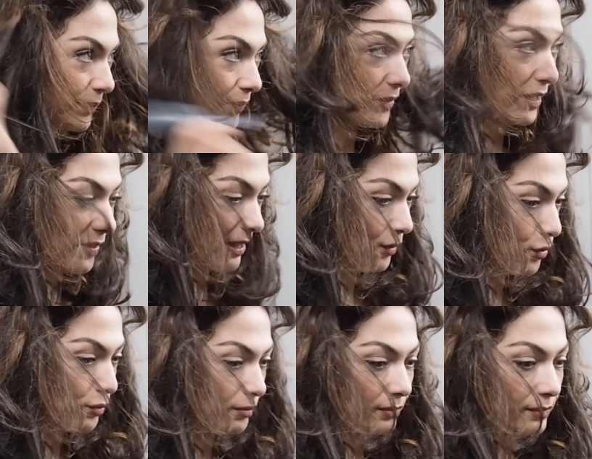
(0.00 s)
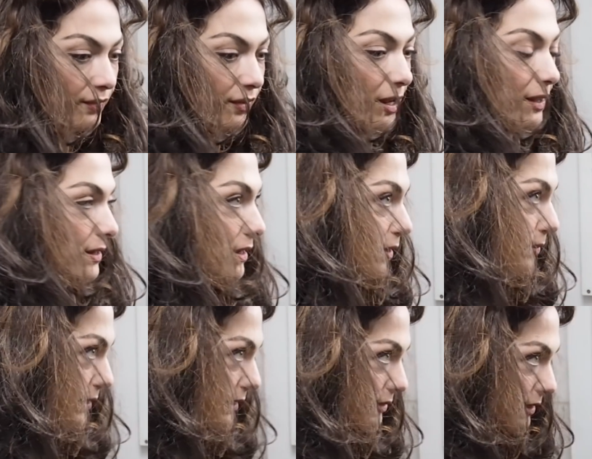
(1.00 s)
and then wind the comb
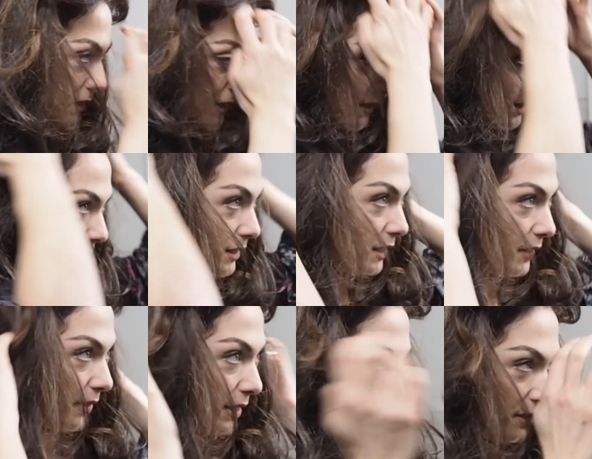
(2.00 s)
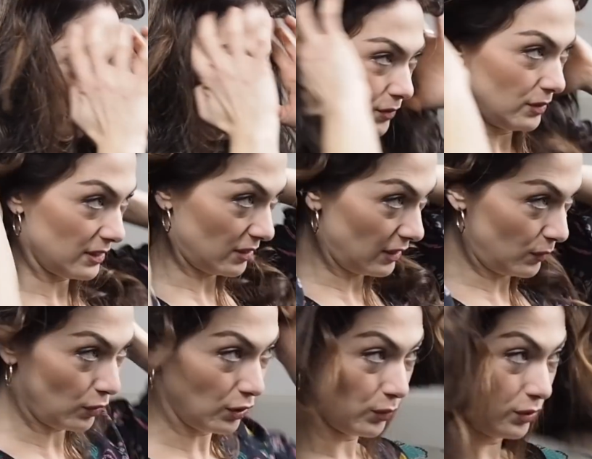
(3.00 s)
around, and then you decide
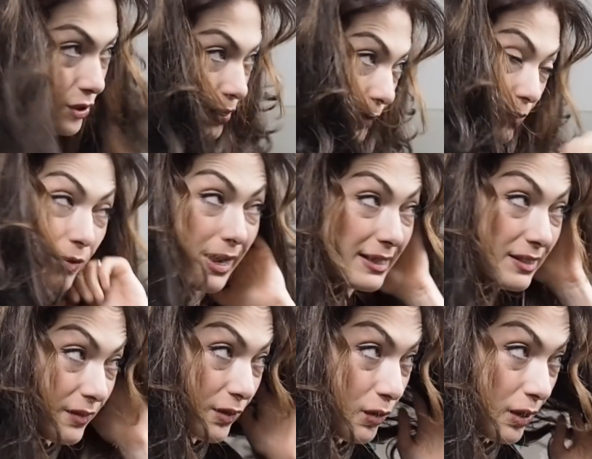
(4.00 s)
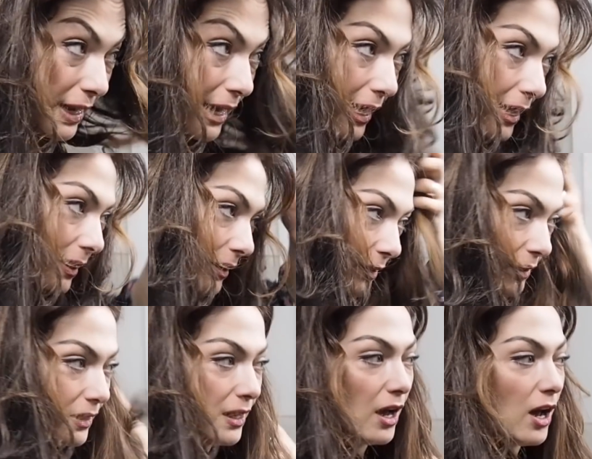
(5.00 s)
what you want to do with the rest of your hair.
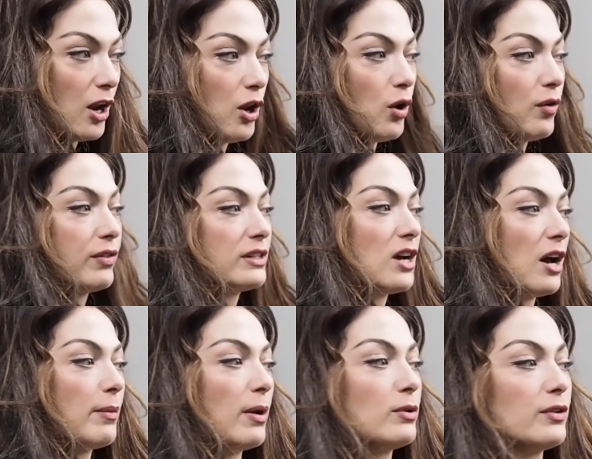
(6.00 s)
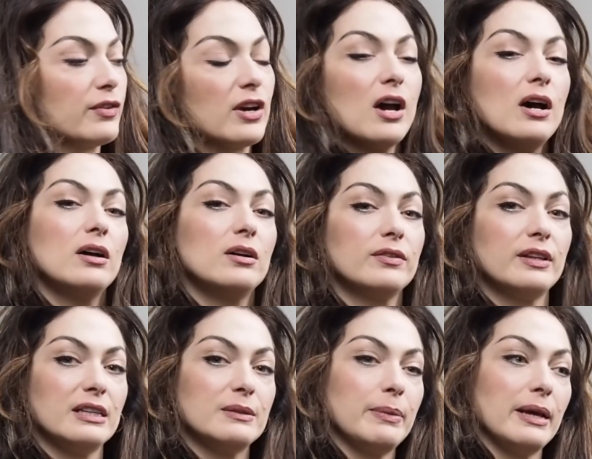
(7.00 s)
A lot of the time I would have curled
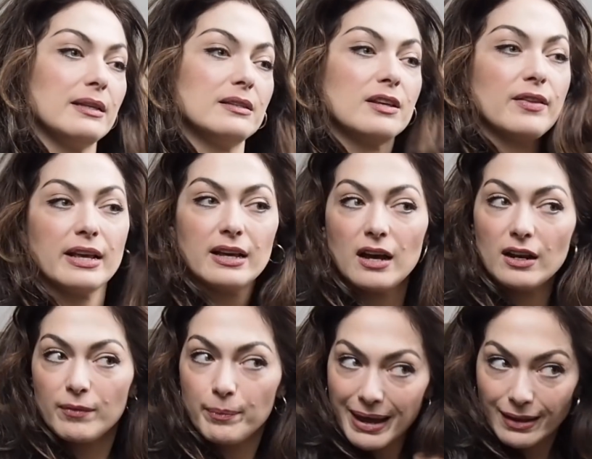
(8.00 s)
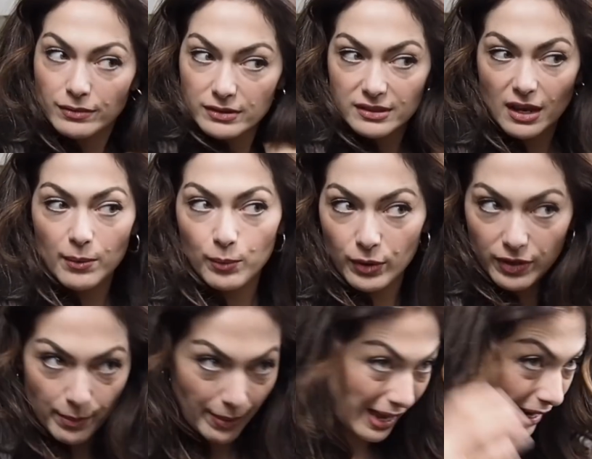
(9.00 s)
these bits so they kind of bounce up with
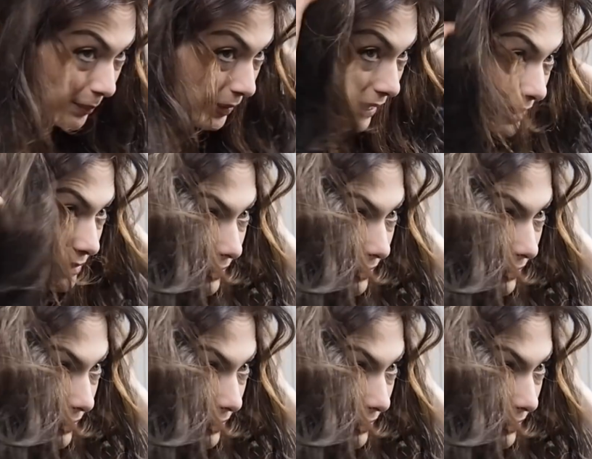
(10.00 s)
the back bits,